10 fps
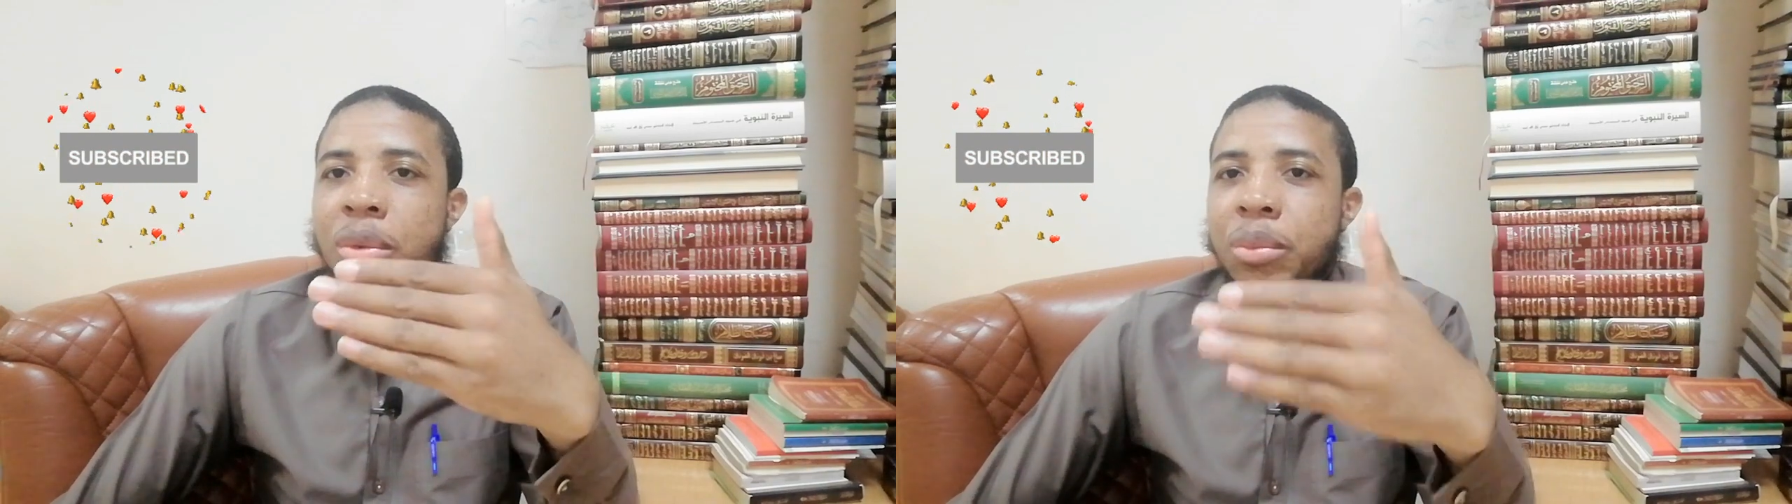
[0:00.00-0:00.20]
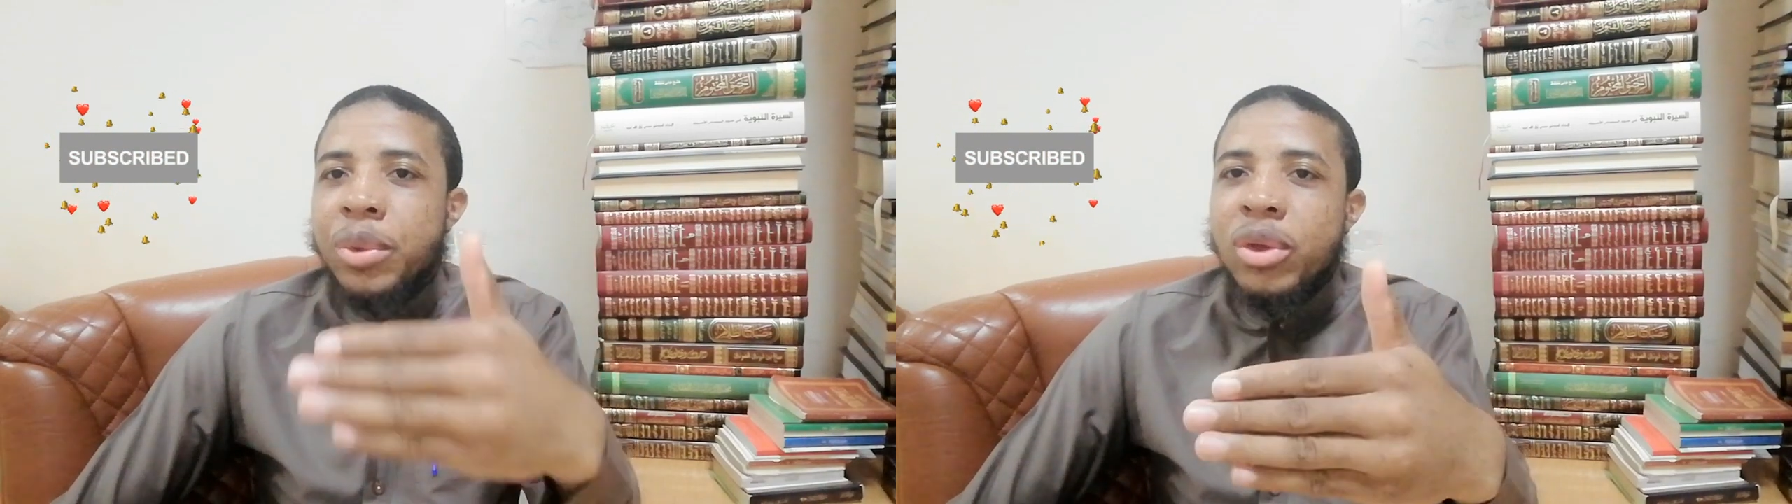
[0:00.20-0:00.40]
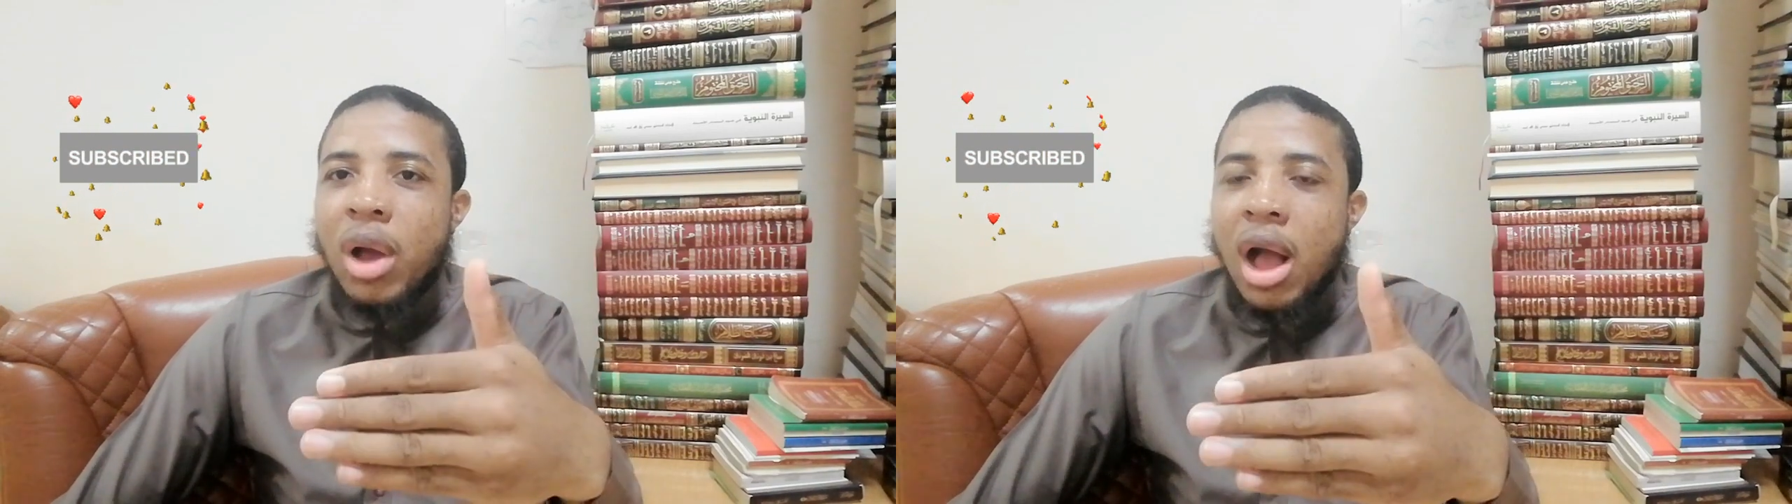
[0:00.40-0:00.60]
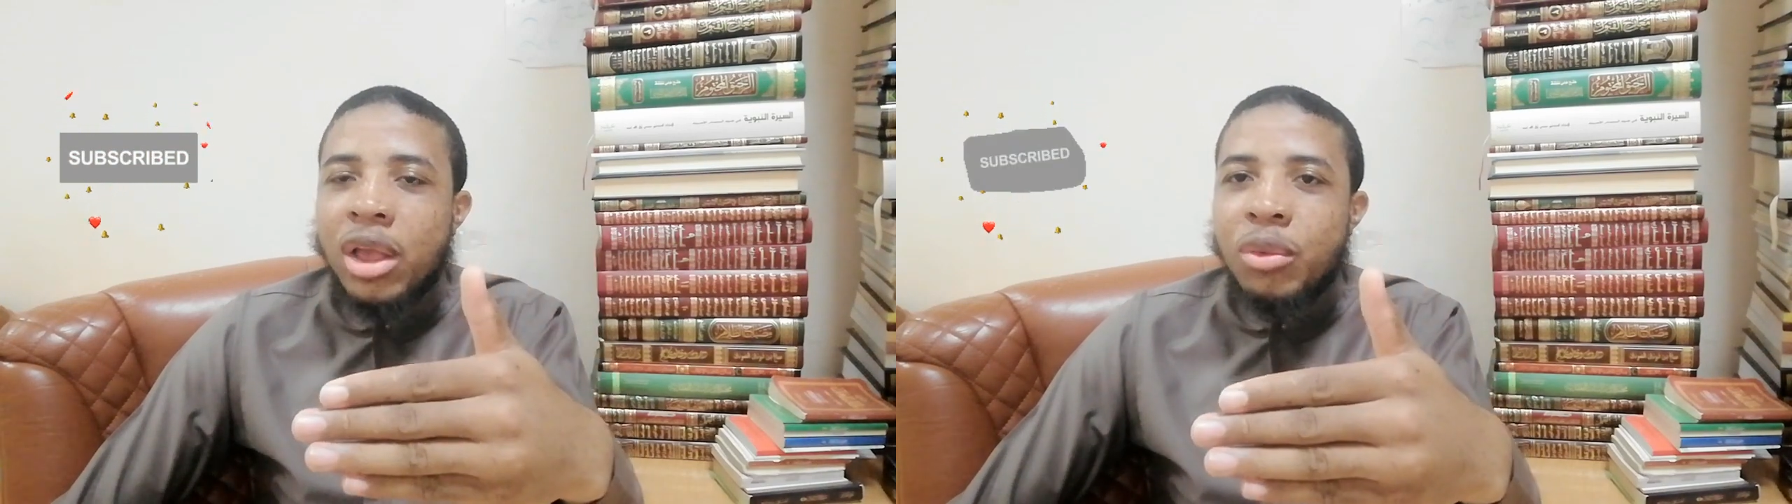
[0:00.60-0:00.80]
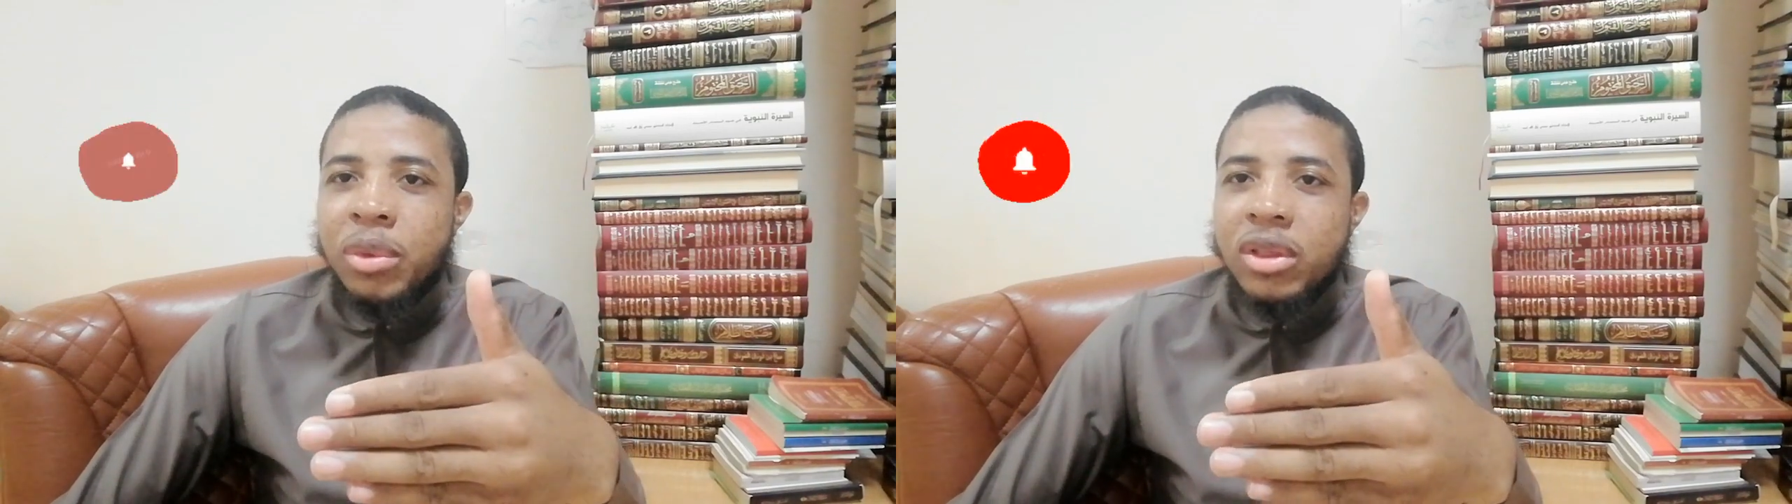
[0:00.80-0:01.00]
bring your
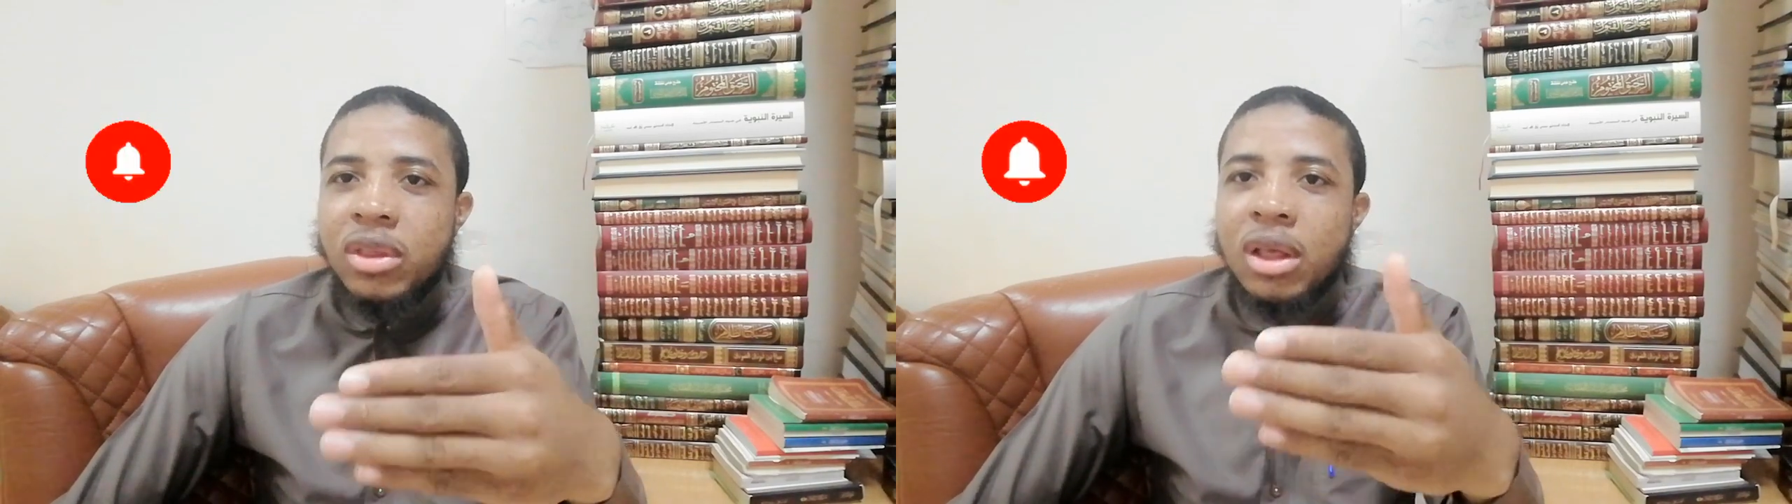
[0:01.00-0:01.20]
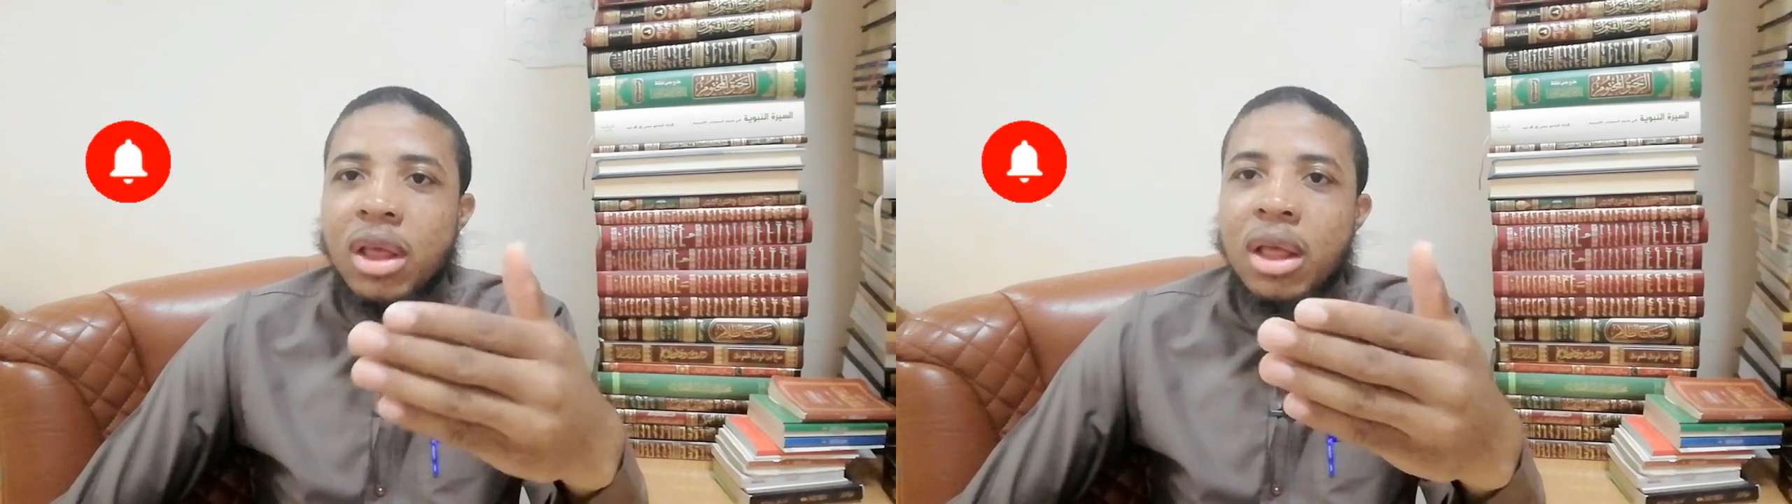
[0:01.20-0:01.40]
arguments.